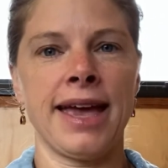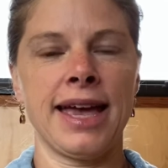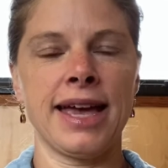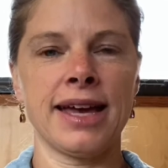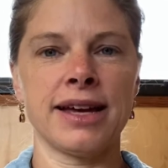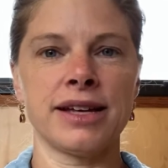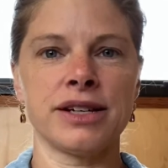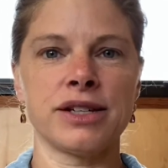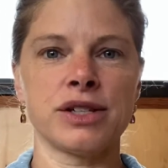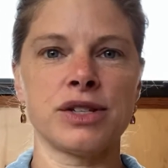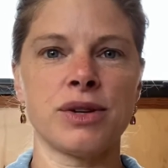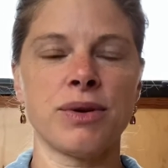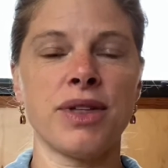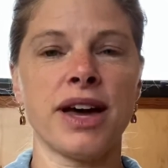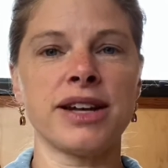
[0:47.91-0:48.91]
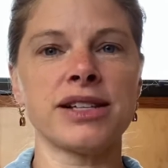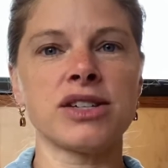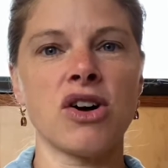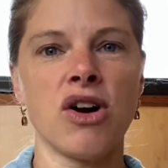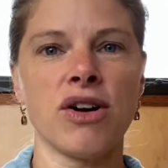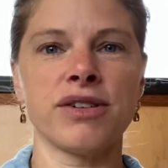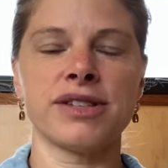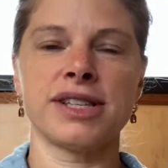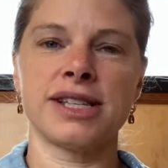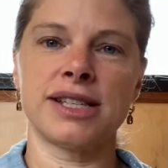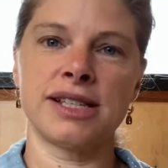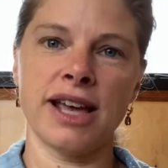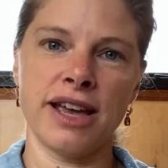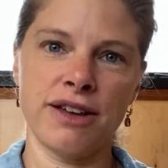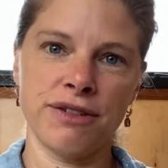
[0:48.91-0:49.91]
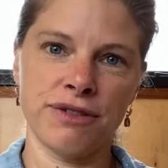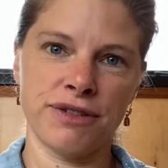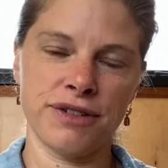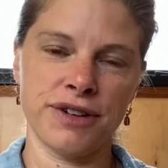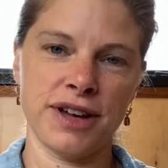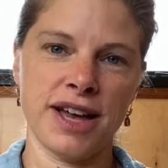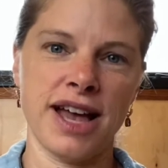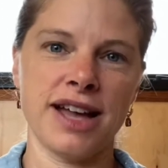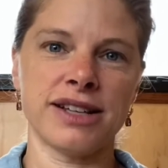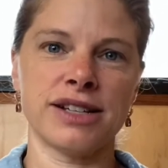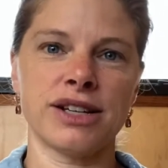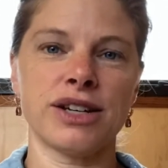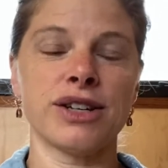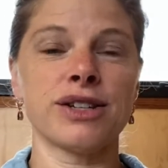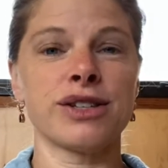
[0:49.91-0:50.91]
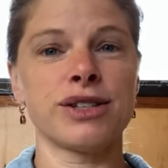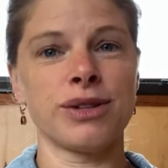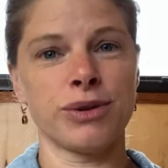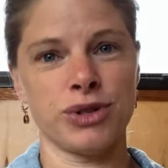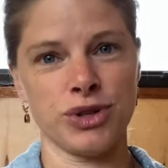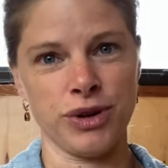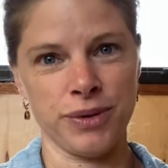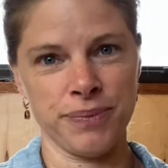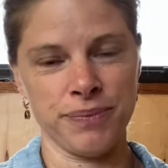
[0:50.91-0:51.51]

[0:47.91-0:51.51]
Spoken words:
And so that is called safe and social.